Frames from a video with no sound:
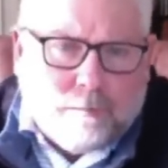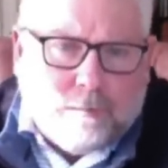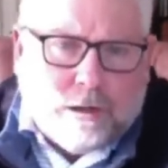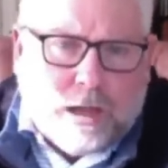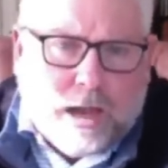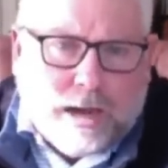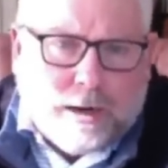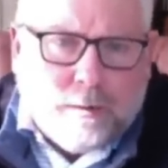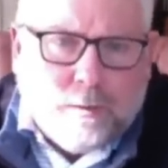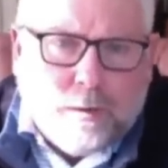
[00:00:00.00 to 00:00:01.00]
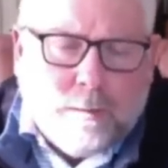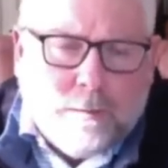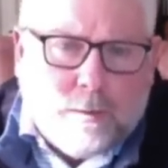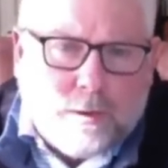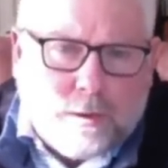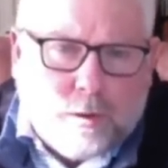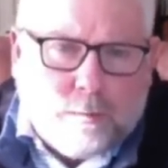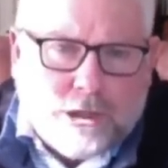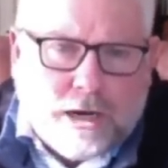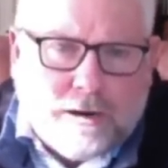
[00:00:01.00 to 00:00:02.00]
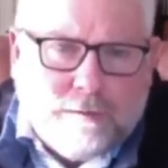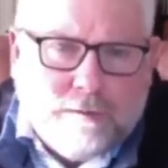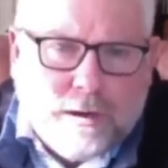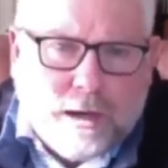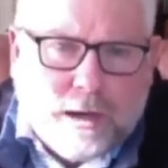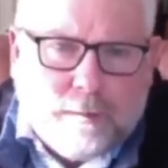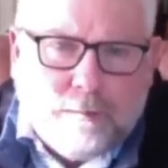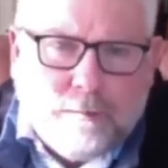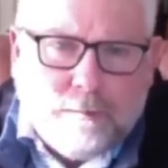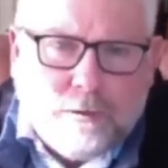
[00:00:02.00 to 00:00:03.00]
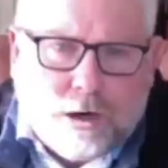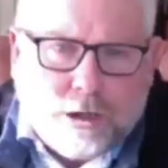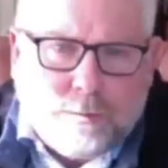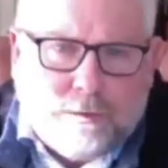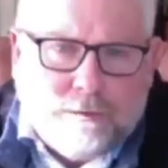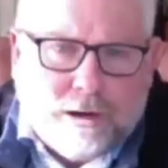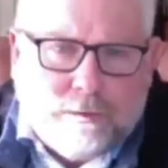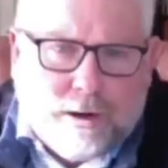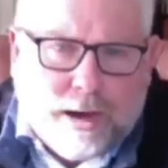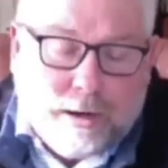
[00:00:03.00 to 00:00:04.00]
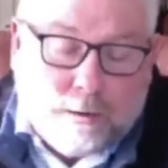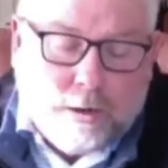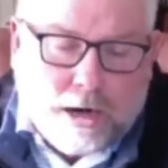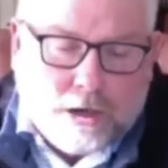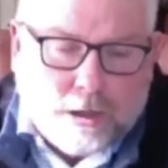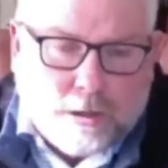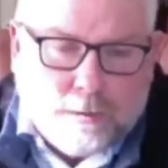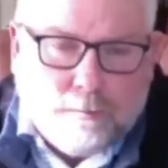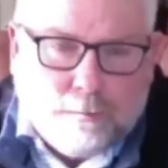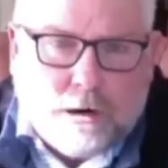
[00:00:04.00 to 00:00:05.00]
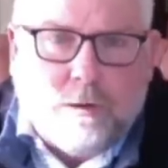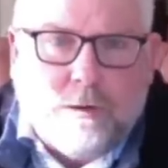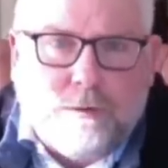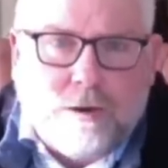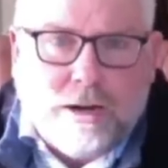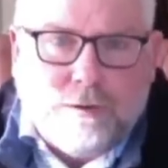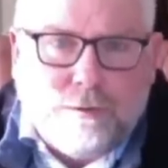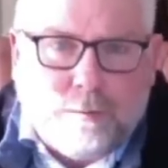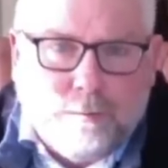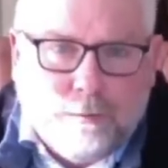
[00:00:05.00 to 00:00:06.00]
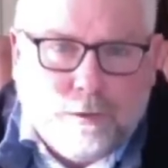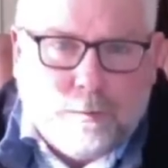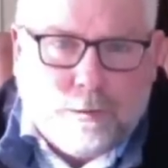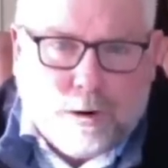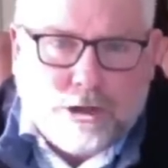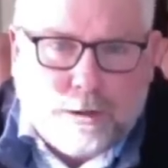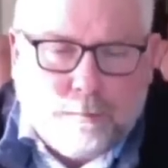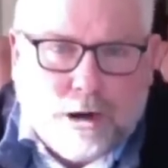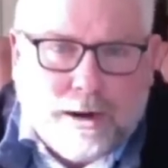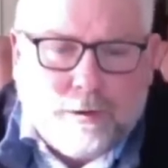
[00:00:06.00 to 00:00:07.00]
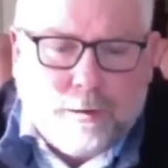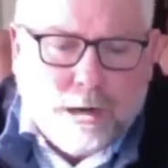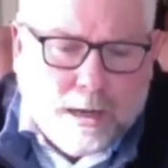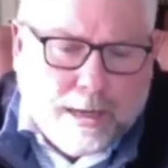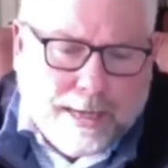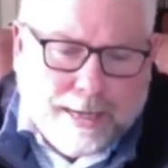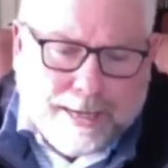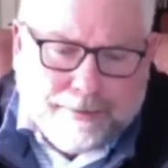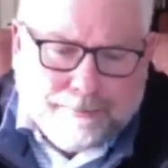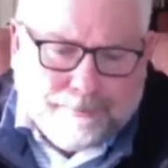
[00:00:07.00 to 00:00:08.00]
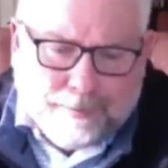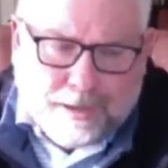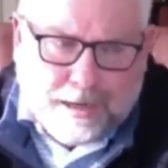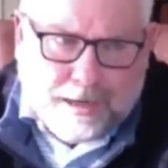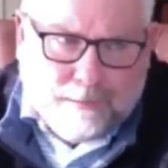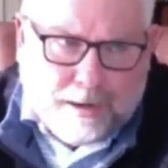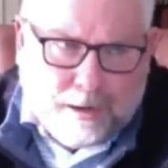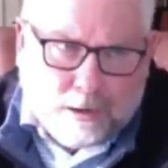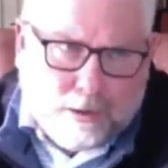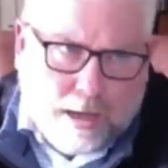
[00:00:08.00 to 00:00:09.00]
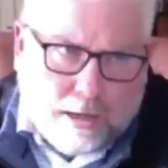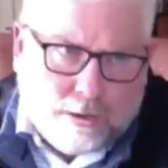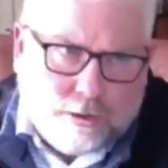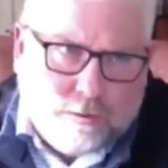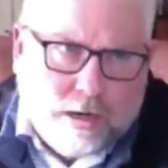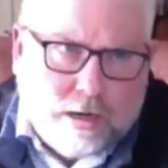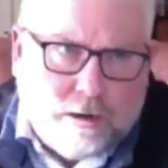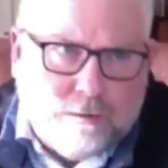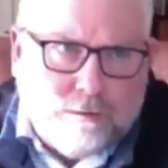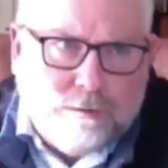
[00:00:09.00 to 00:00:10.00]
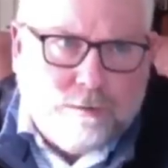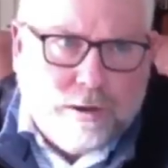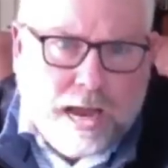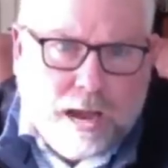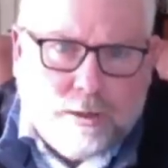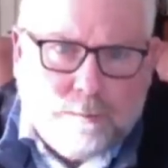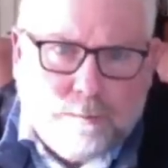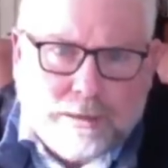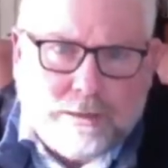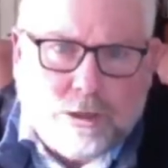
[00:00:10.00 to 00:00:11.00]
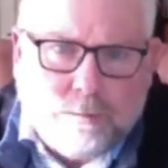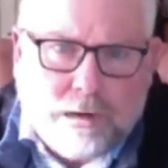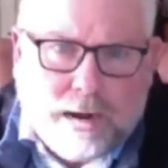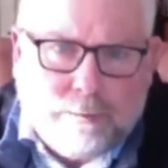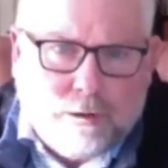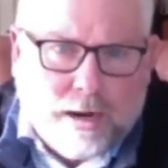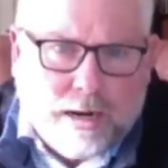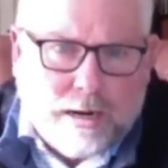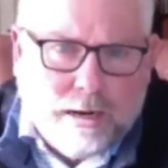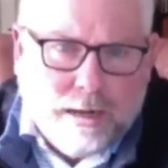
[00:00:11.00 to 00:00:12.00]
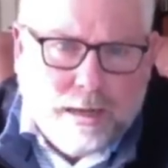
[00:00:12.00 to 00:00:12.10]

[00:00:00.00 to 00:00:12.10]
line when he met with Gorbachev, trust but verify, actually borrowed the phrase from a Russian proverb. In any event, you look at the history of how the business has been operated,